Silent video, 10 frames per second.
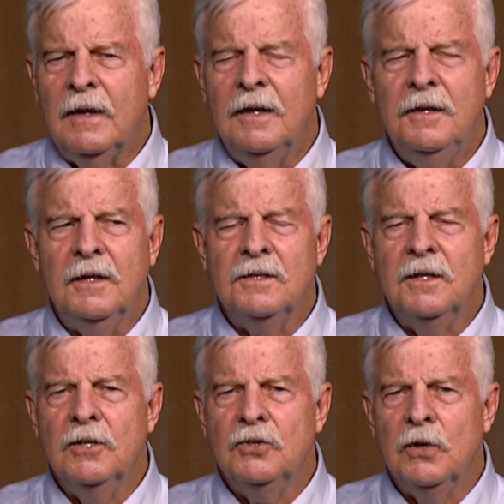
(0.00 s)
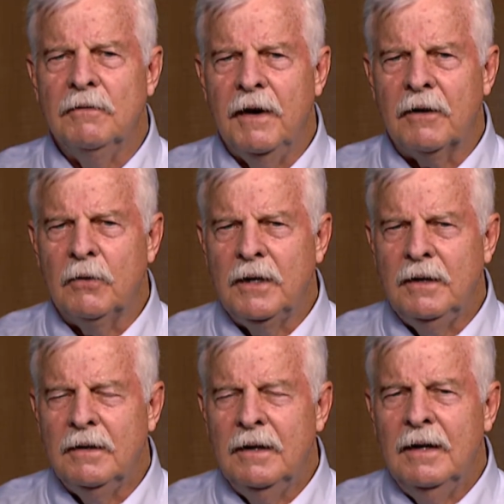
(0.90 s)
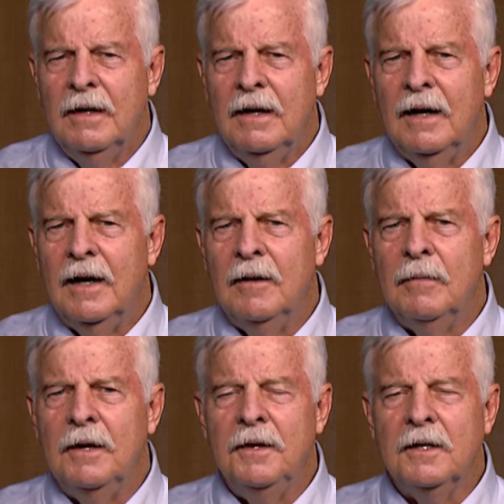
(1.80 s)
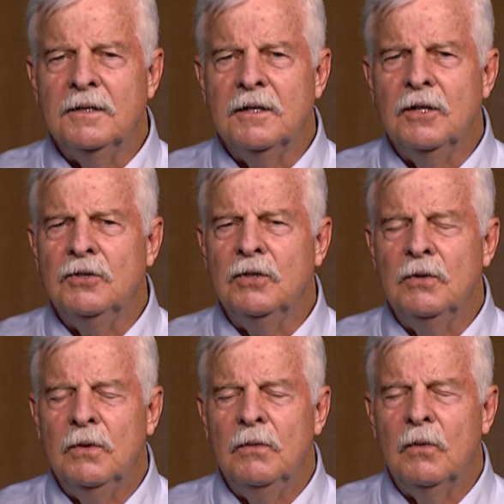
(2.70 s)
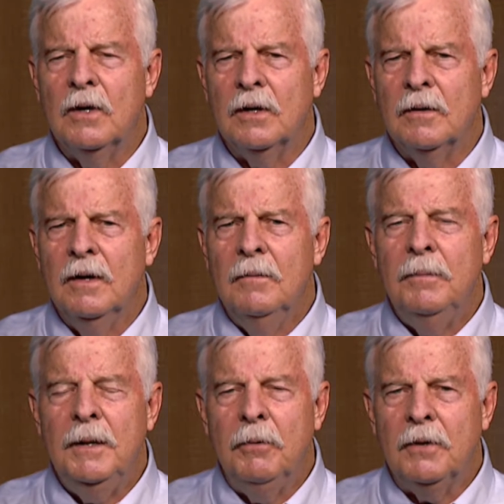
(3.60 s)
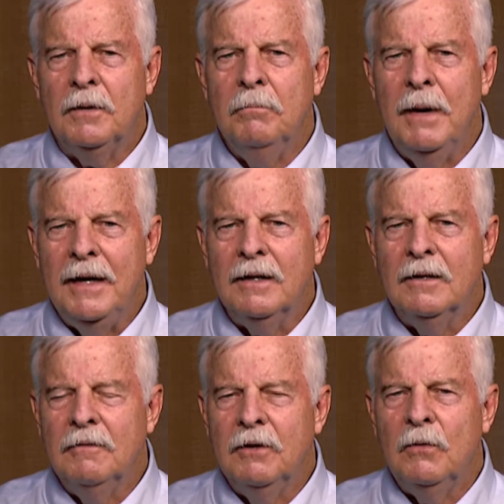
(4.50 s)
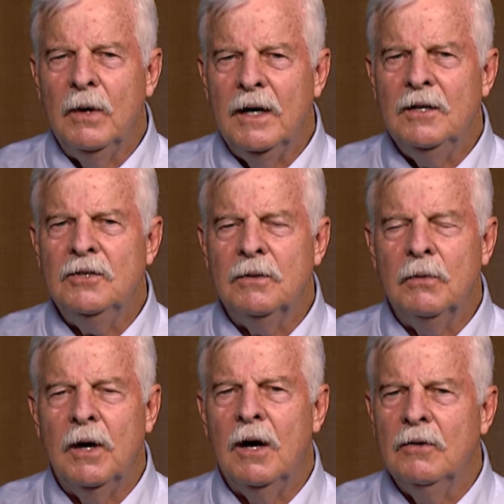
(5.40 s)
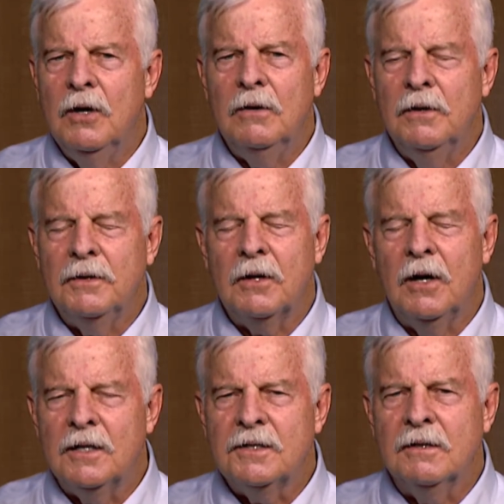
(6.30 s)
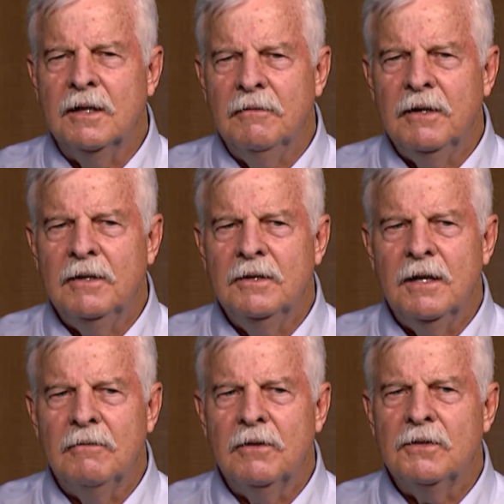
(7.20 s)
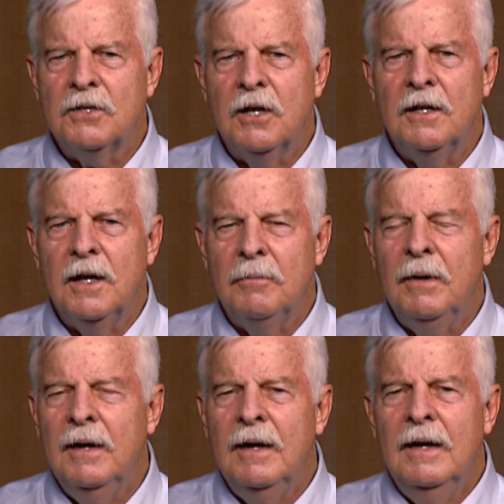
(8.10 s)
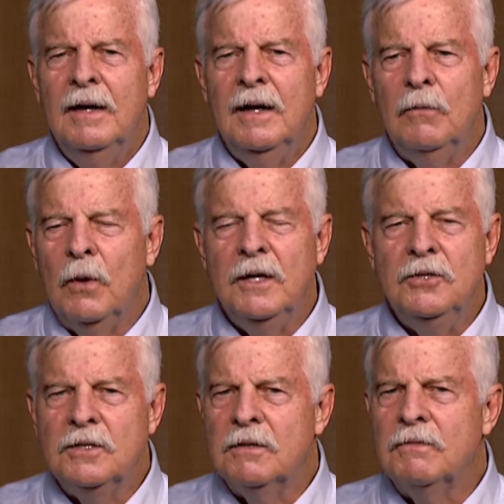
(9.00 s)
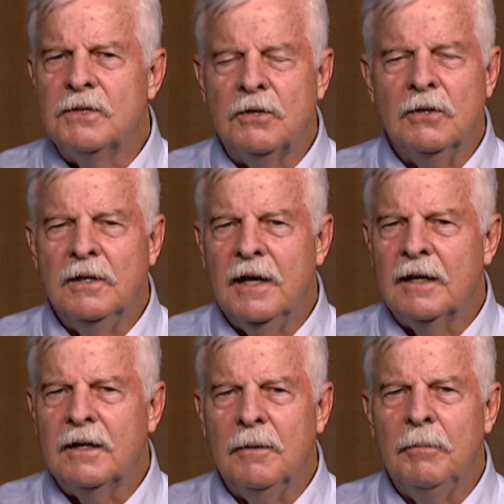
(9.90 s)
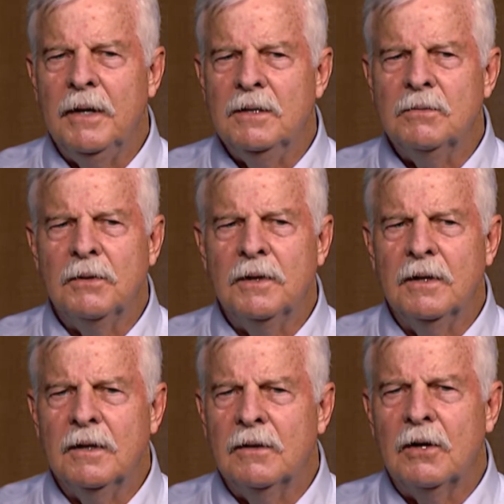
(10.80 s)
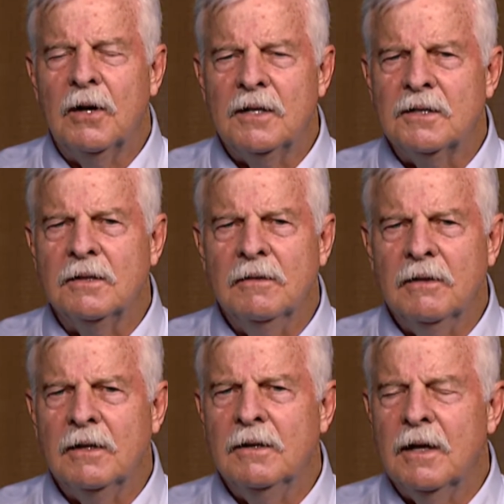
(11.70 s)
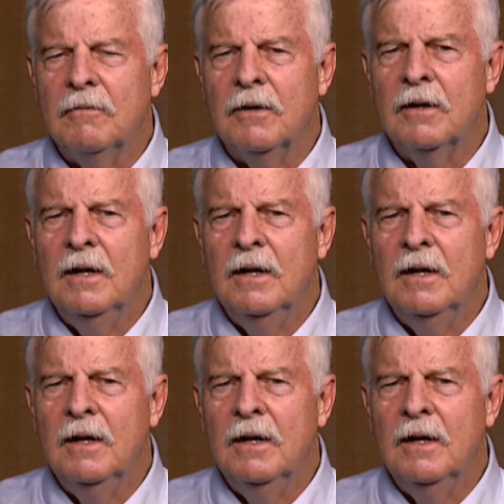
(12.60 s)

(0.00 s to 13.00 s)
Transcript: I think it's an issue of equity. I think it's an issue where people can make a living wage, and we all know that the cost of living in Denver has gone up, and wages have certainly not kept pace with the cost of living in Denver.